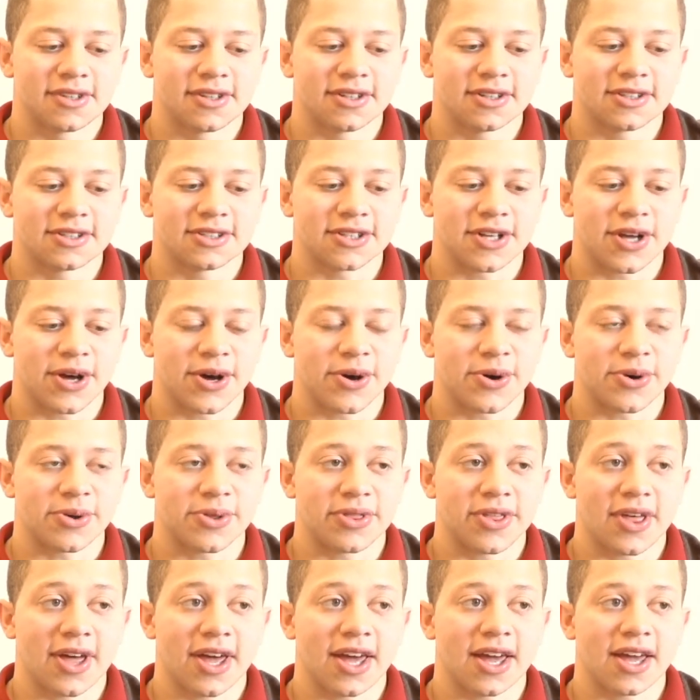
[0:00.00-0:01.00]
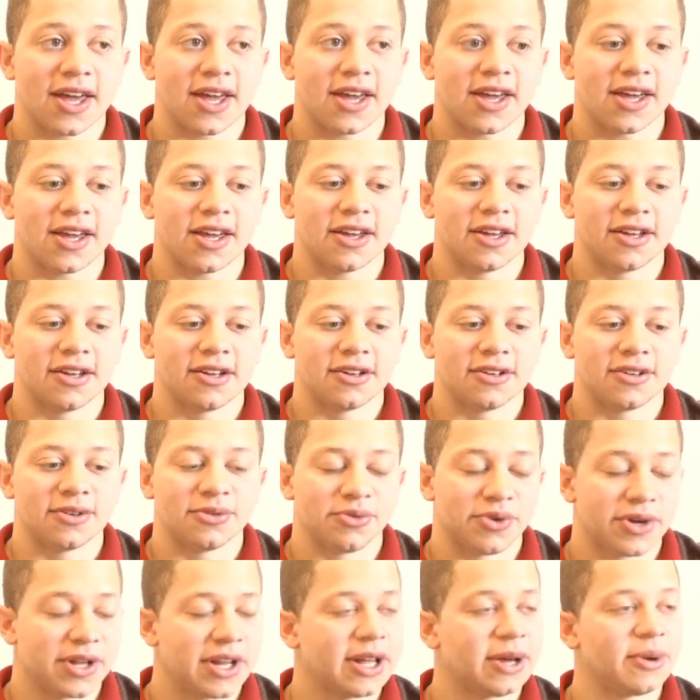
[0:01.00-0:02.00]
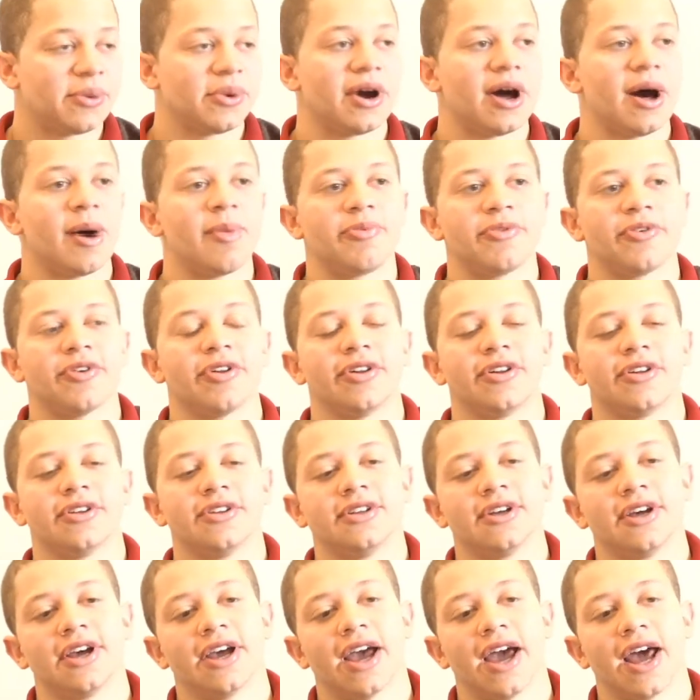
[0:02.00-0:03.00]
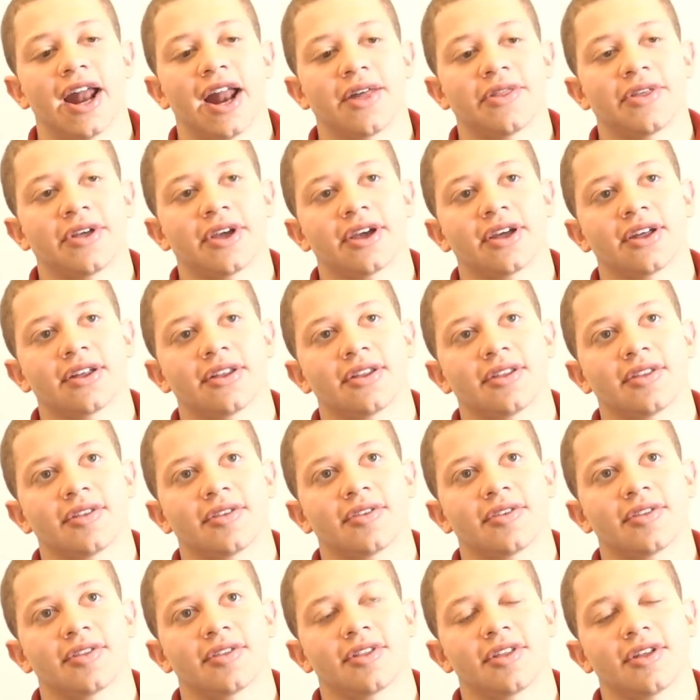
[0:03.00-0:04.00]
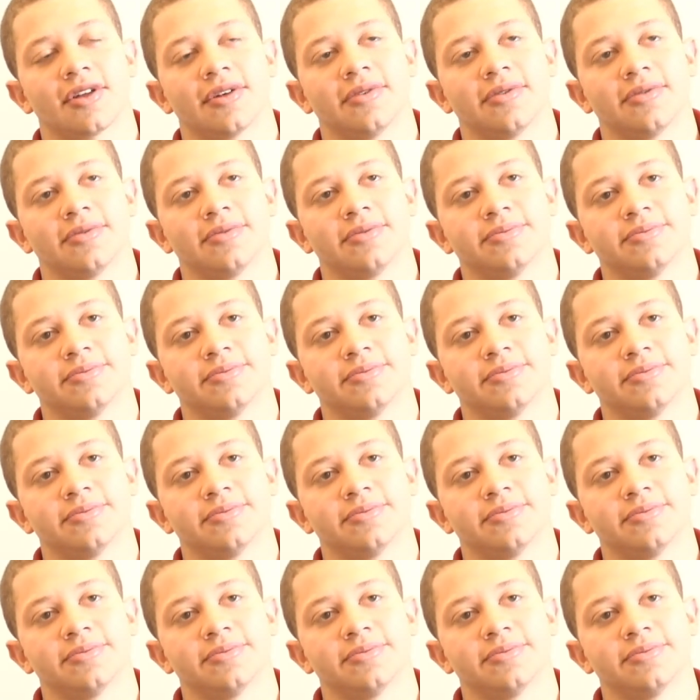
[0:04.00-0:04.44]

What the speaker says: So they really were helpful, and I think the